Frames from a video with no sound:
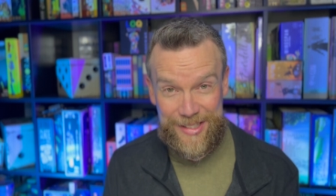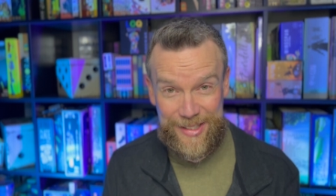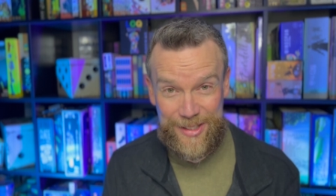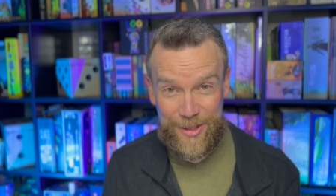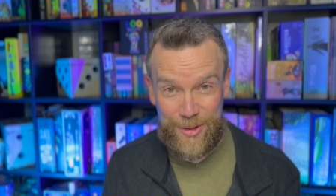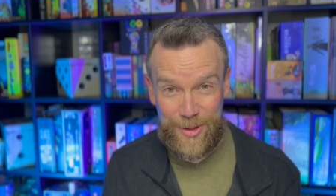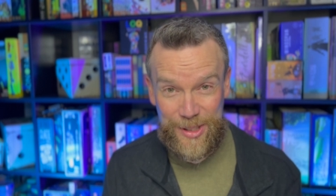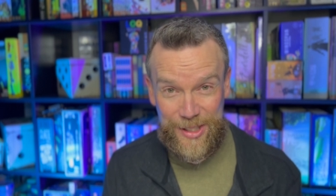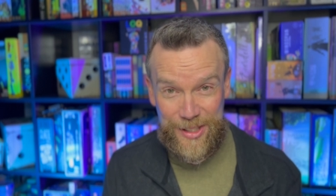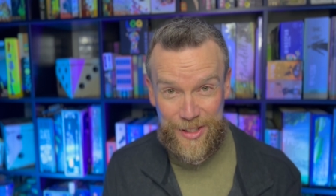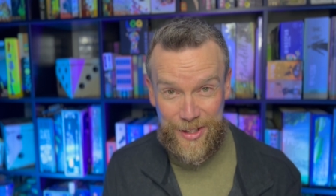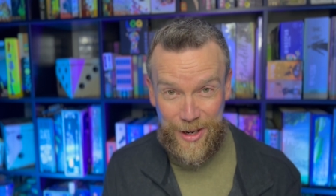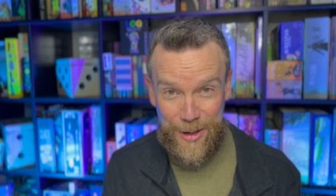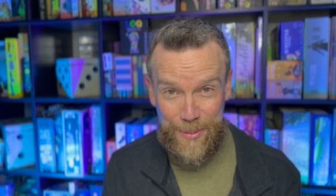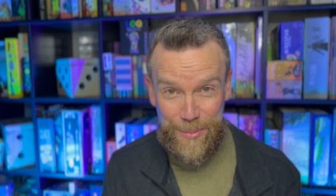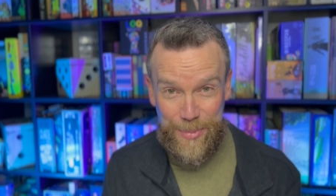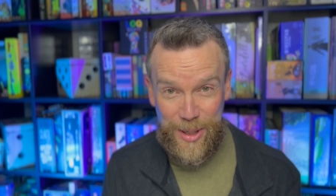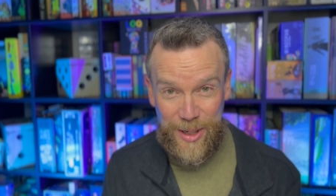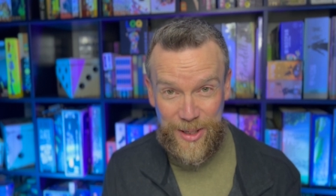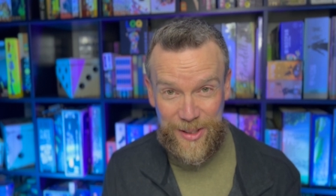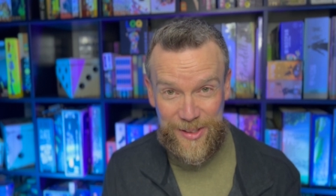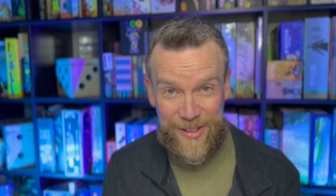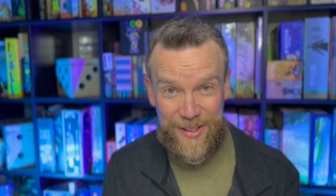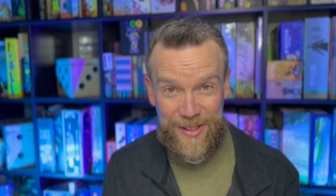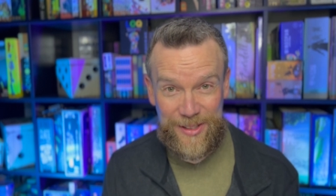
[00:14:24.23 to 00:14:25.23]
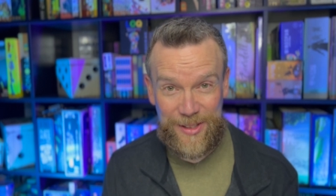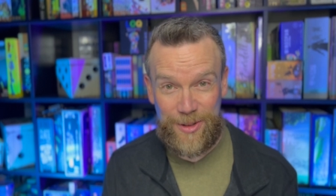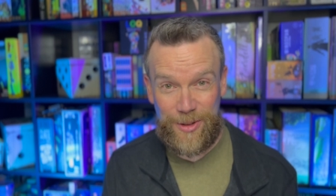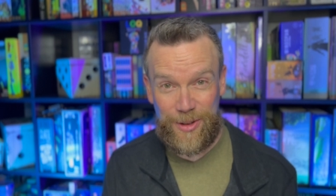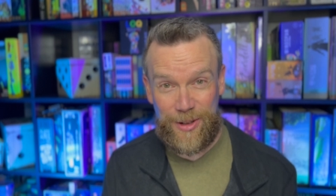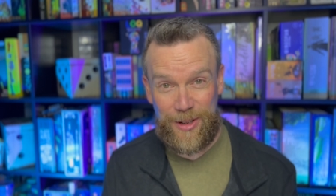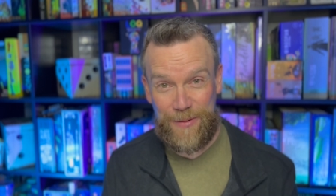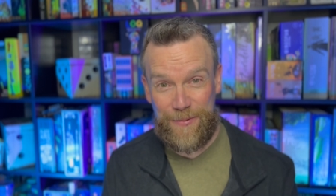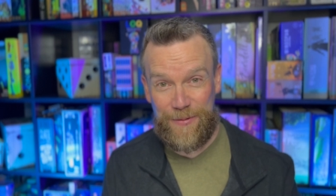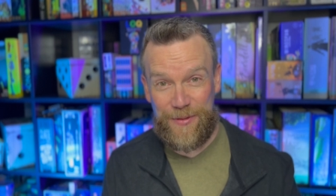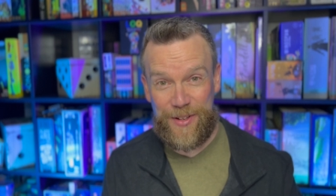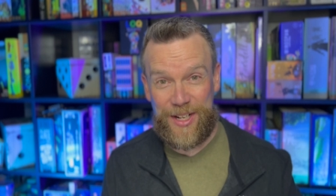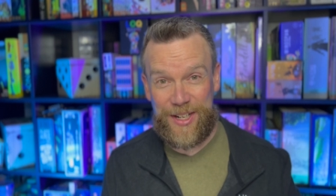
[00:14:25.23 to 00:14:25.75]
So it's not a box that's going
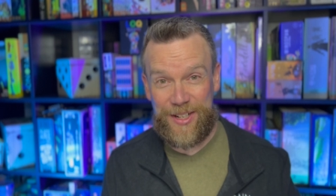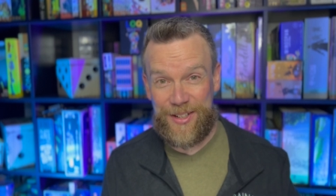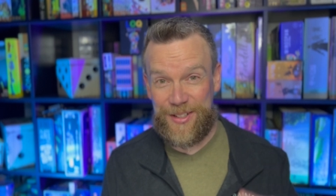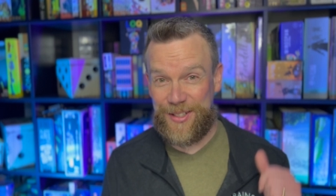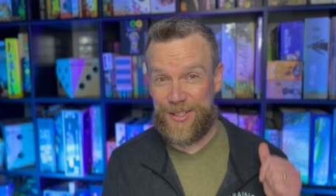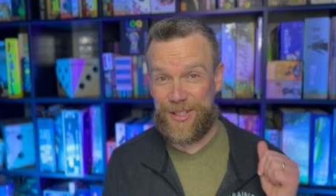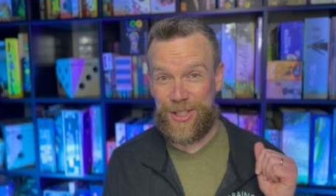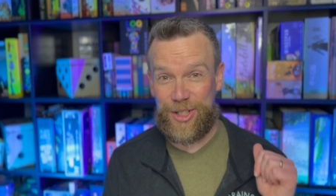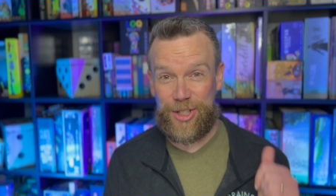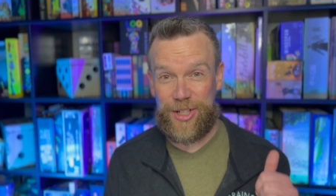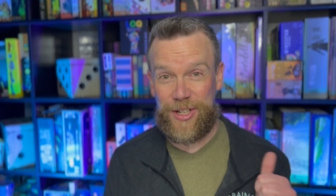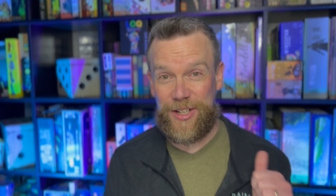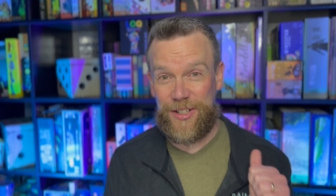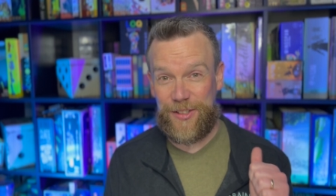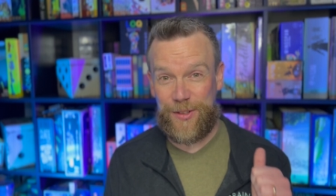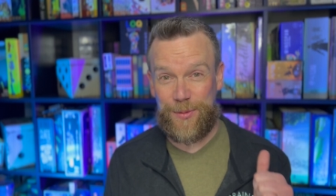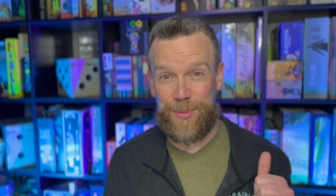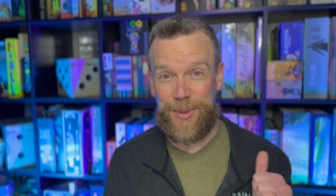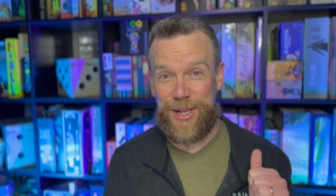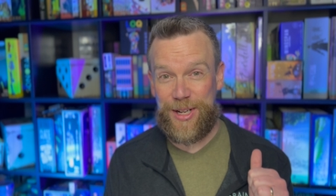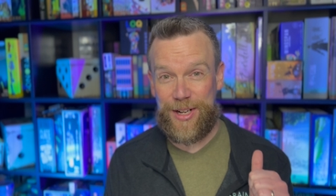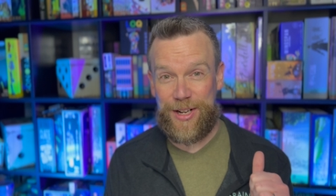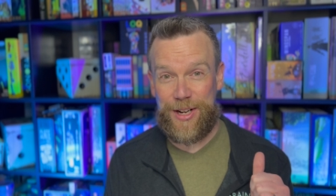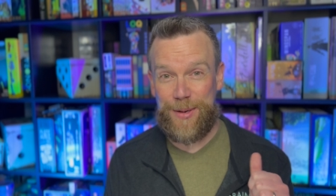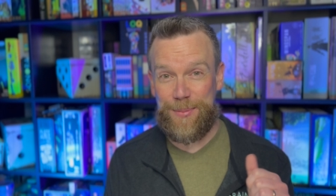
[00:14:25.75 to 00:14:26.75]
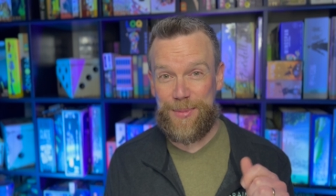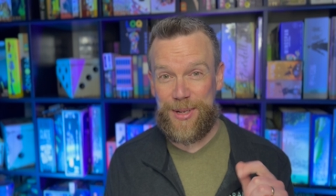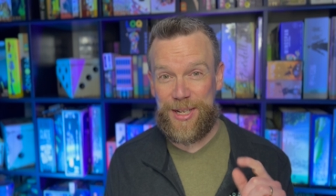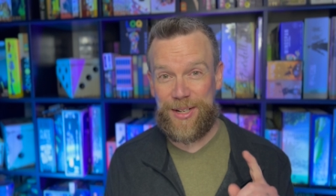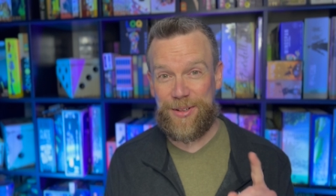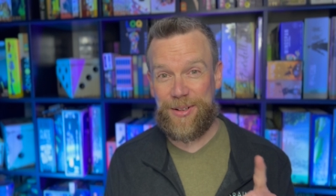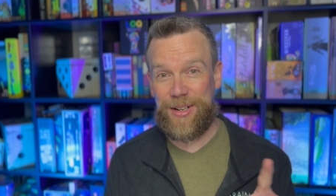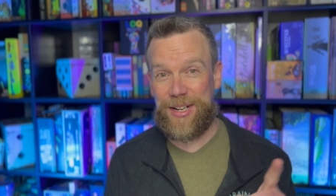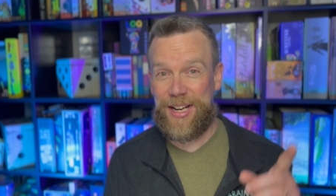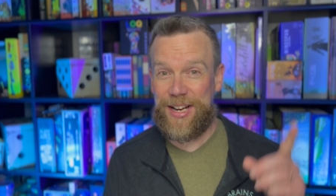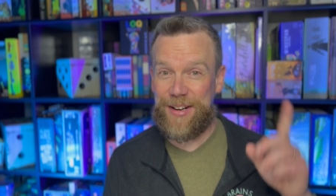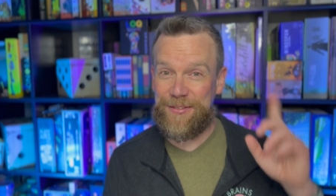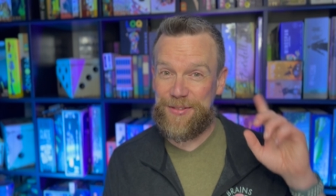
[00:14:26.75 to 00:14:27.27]
to fit on the shelves behind me. I'm
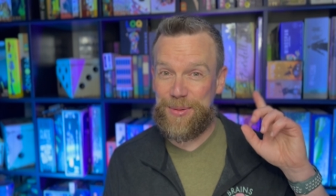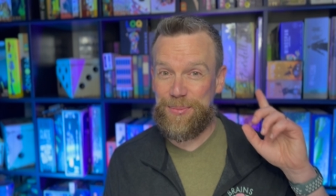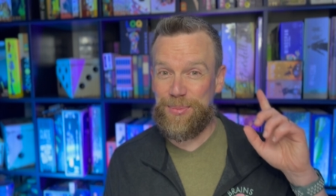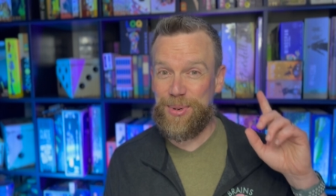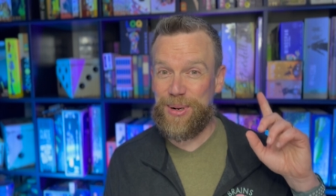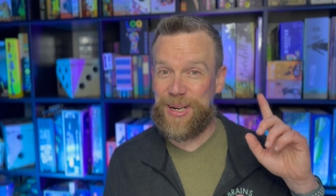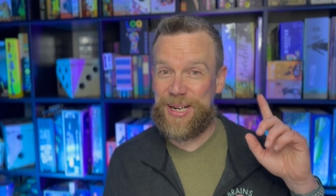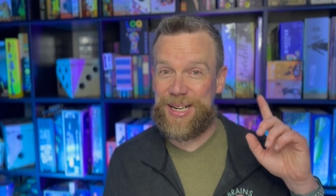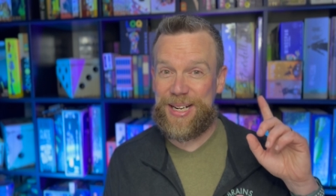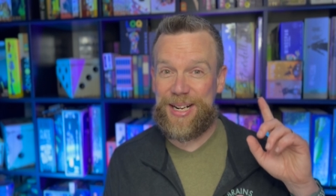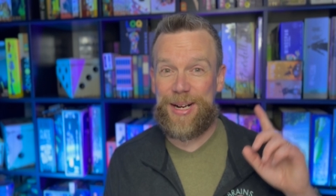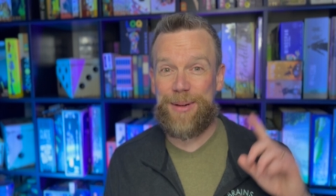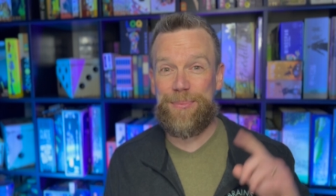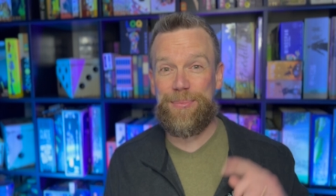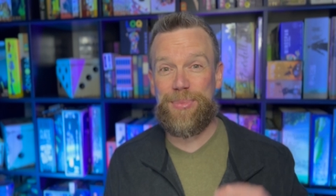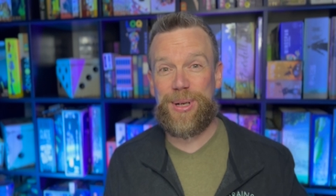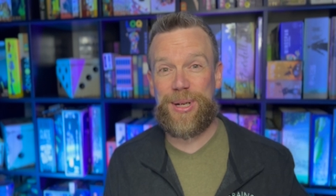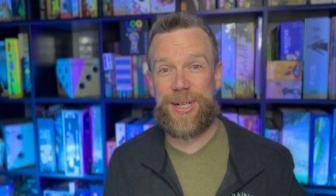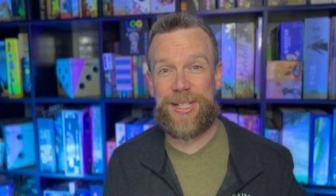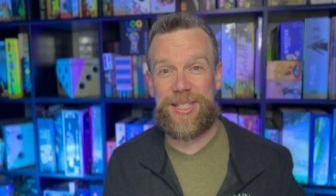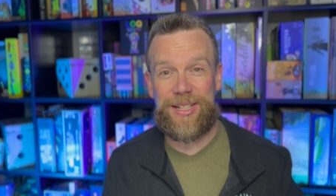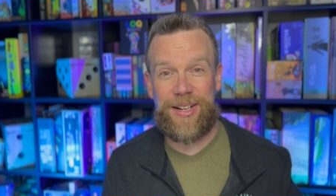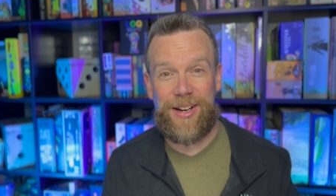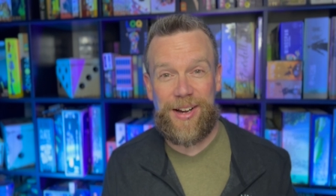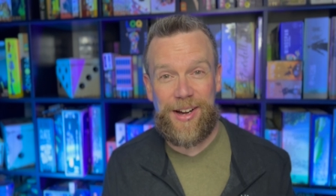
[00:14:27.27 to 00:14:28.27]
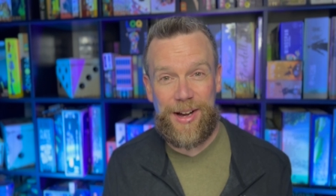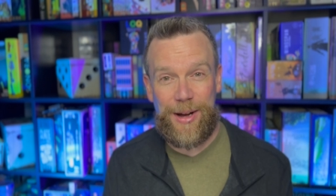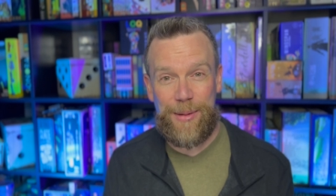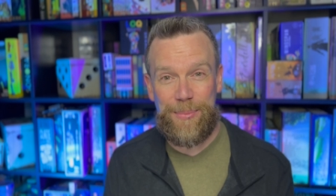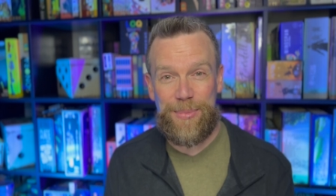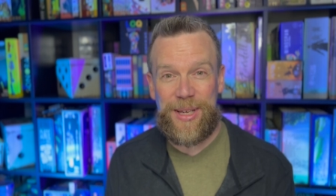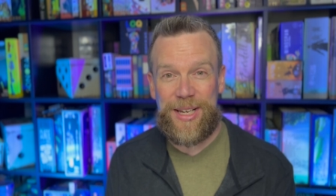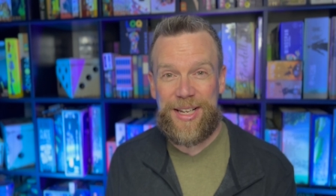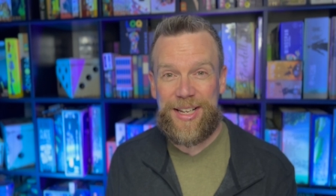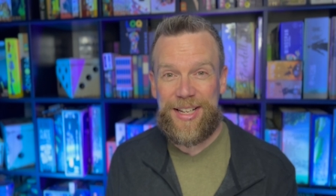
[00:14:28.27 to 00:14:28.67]
going to have to put it up on top.